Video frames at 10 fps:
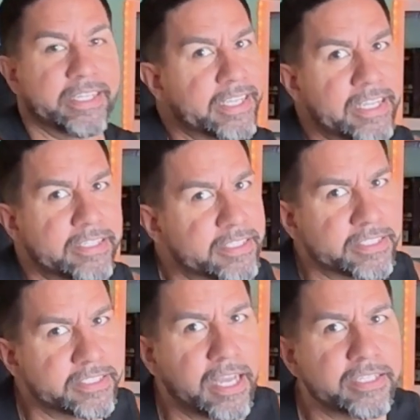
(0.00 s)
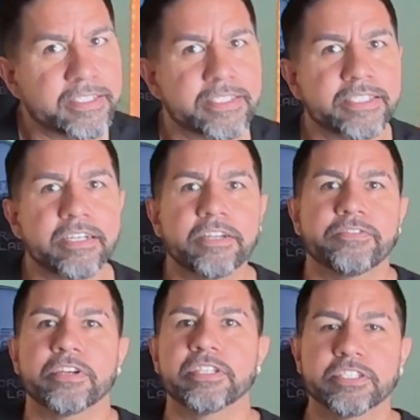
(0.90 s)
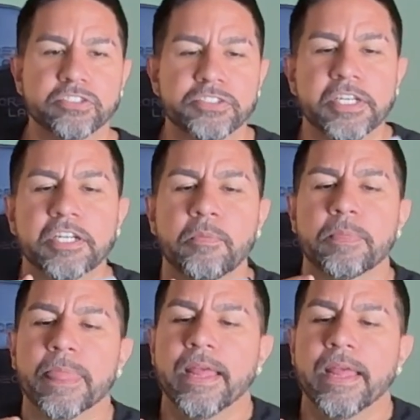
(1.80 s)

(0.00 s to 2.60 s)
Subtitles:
Again, this is not necessary for your initial setup,